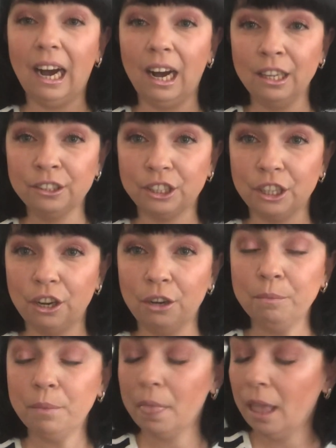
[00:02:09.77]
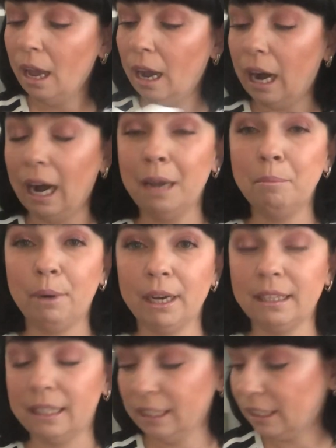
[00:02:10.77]
Also, I
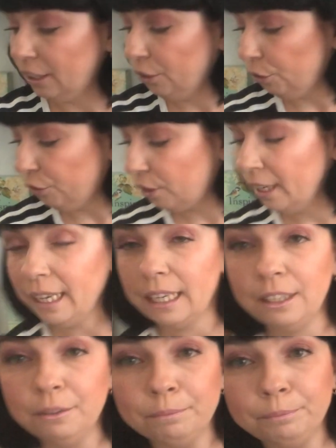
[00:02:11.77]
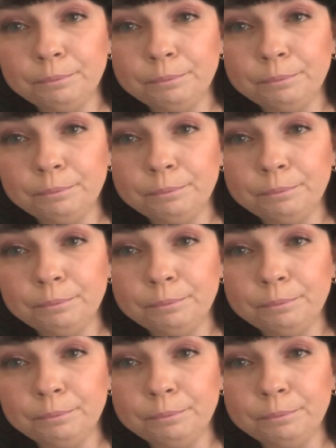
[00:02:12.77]
bought this little thing.